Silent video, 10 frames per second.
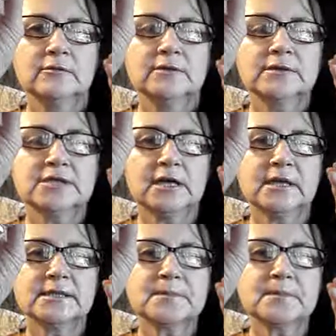which
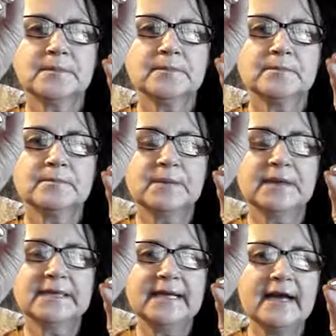I
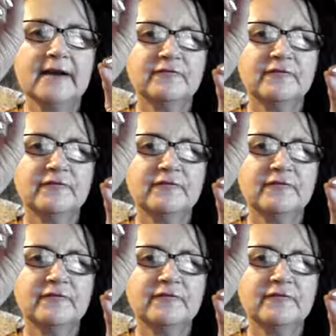split in half,